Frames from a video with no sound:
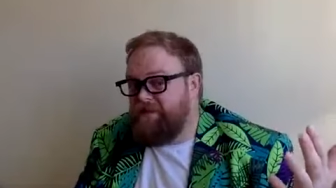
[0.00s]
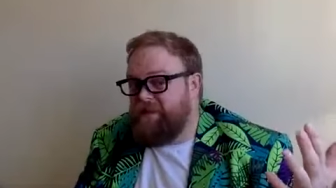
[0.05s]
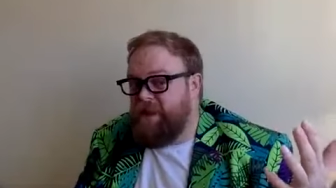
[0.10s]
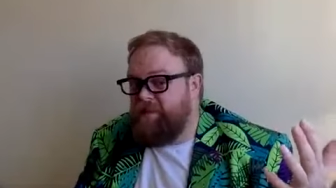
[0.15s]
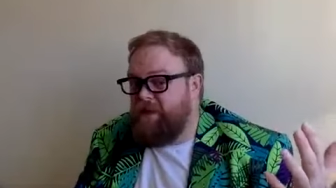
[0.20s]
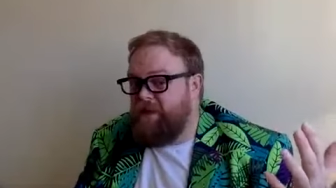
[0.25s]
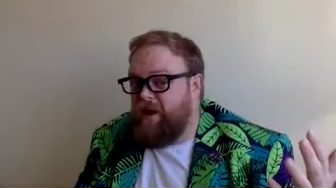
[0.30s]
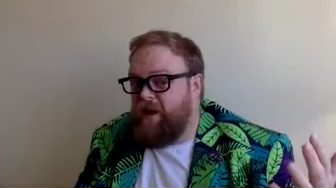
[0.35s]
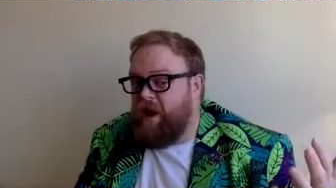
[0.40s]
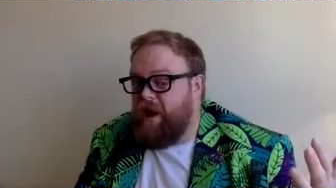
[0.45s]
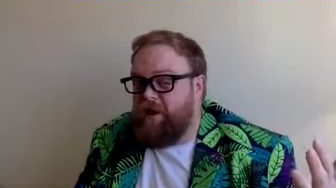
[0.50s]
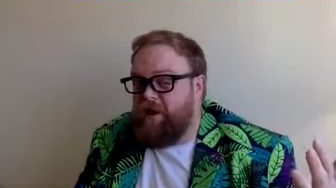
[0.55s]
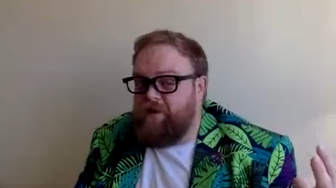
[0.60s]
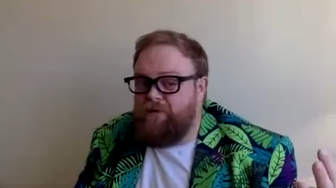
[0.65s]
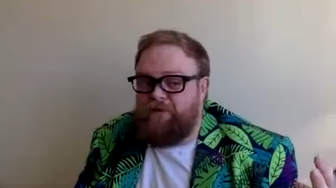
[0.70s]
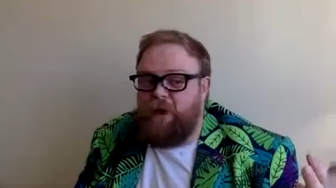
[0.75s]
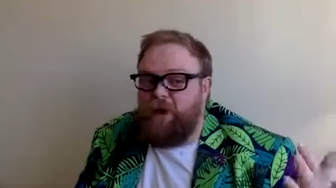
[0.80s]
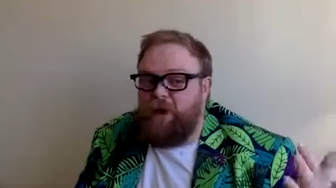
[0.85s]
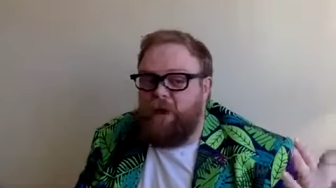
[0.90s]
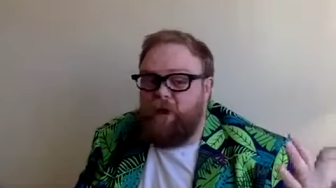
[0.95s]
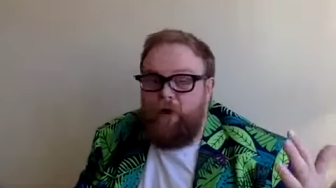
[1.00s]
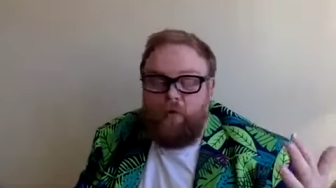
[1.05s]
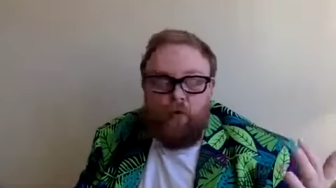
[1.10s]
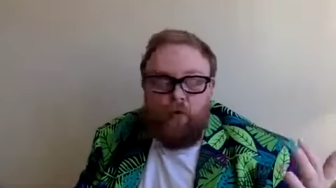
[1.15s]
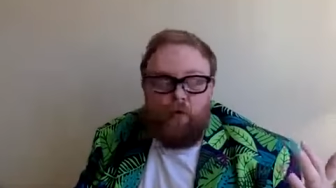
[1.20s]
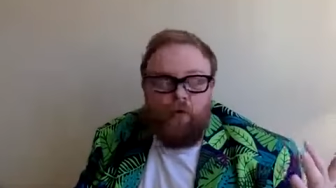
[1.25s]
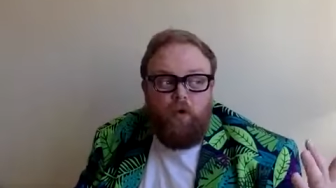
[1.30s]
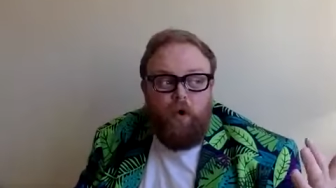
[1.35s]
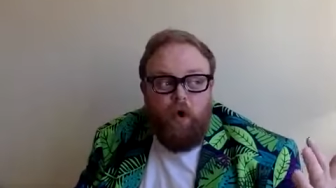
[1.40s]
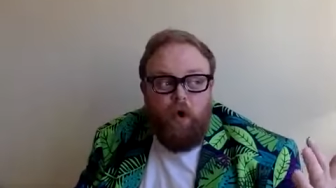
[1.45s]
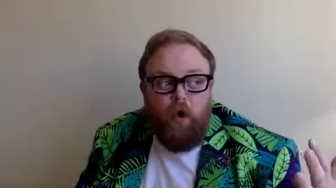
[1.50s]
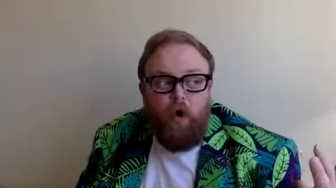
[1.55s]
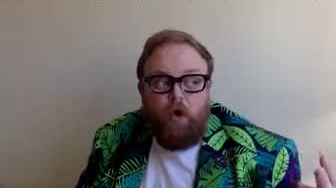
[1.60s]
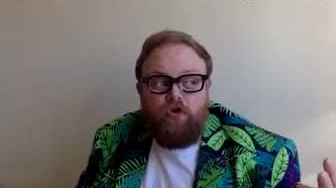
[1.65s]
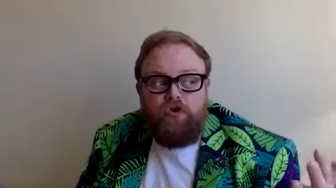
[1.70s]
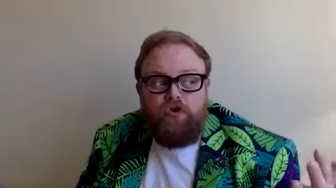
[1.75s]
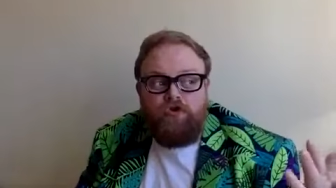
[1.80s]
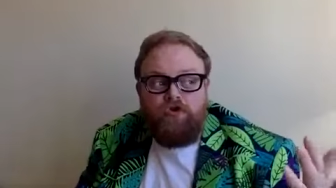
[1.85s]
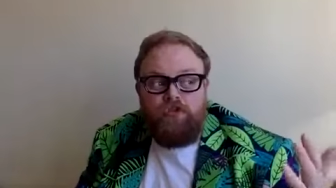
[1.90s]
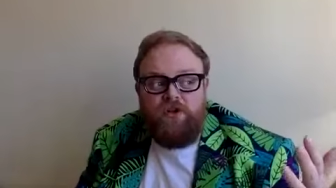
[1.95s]
there are over
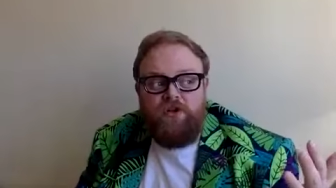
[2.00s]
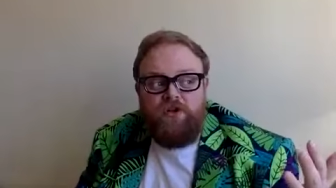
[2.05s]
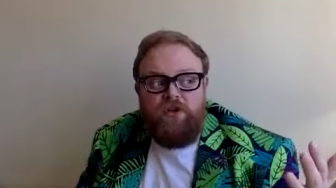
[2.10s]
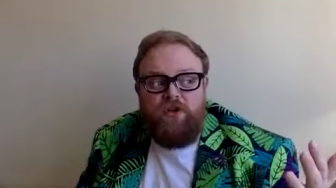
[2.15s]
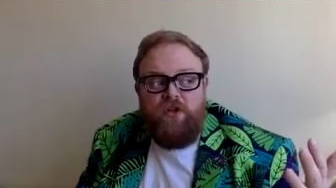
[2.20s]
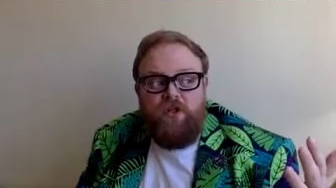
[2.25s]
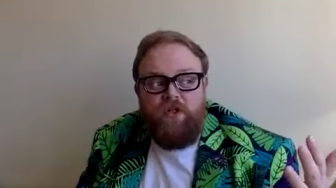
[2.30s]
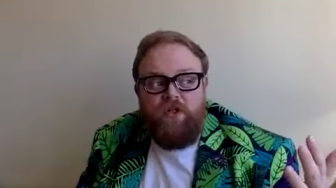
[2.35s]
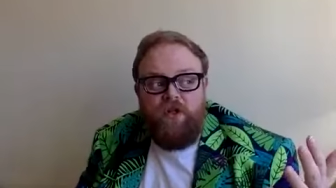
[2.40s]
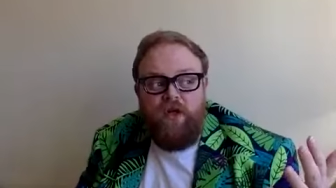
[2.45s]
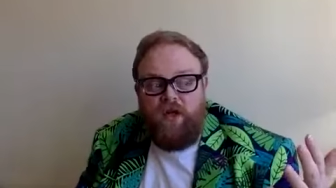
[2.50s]
100 and